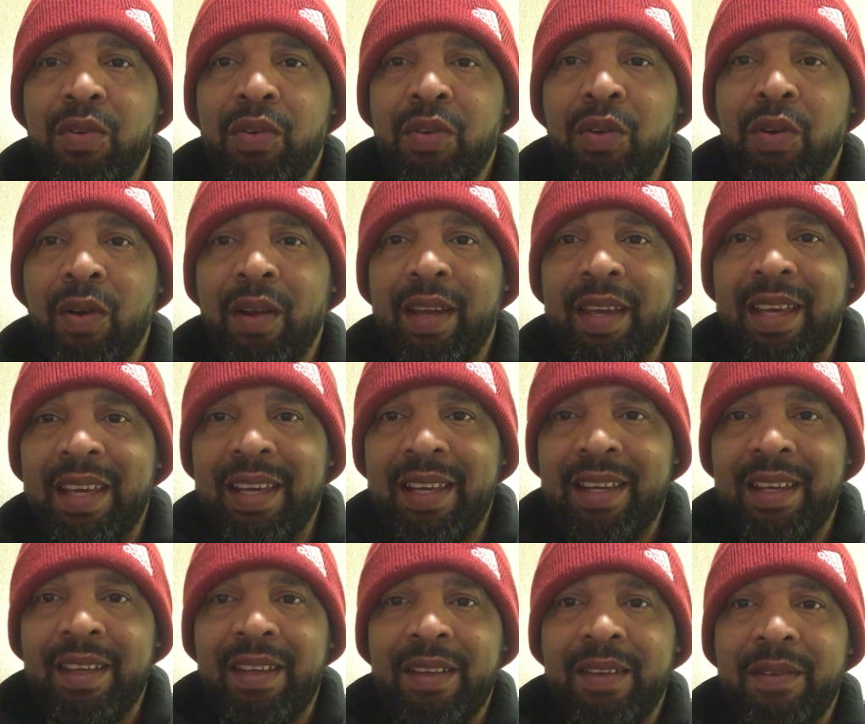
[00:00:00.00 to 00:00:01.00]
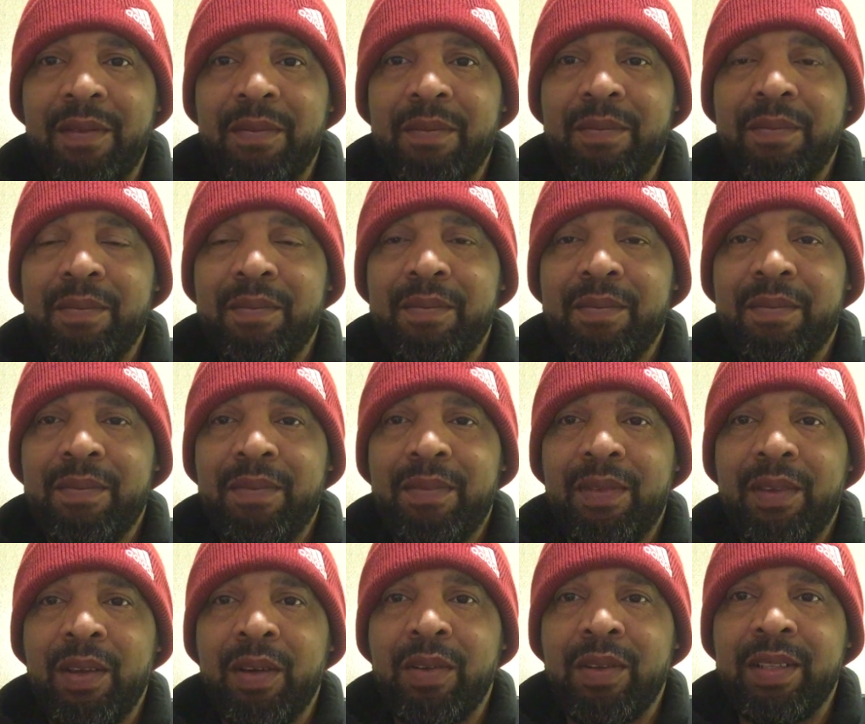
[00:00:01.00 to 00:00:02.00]
you're eating
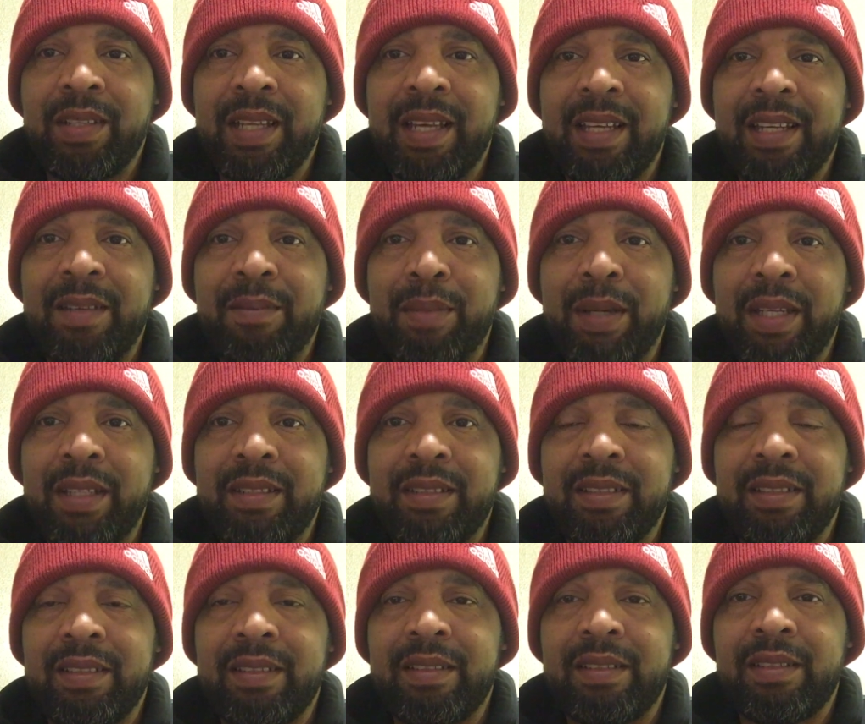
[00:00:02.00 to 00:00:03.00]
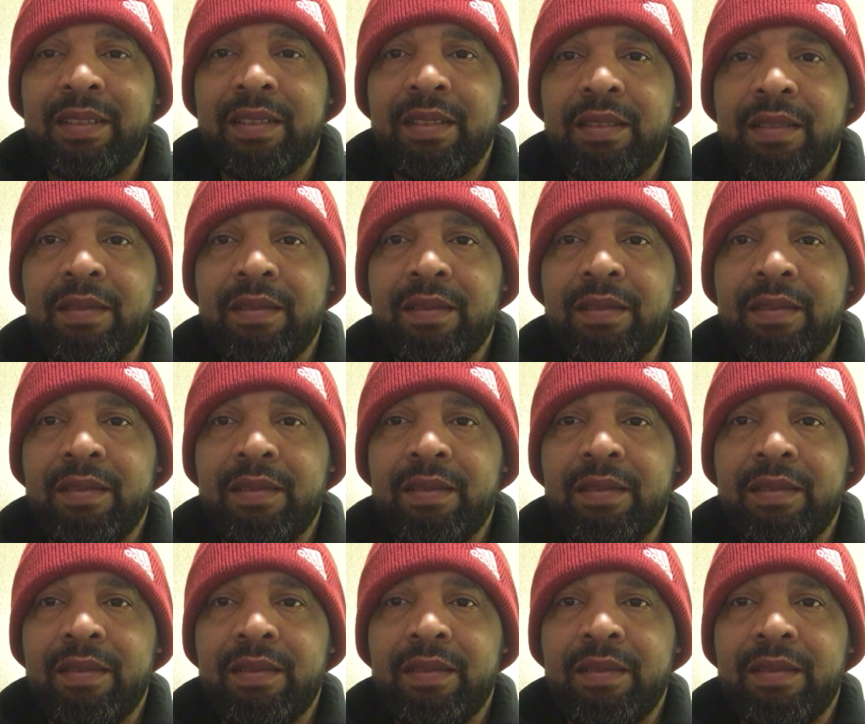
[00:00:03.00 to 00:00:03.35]
on a daily basis.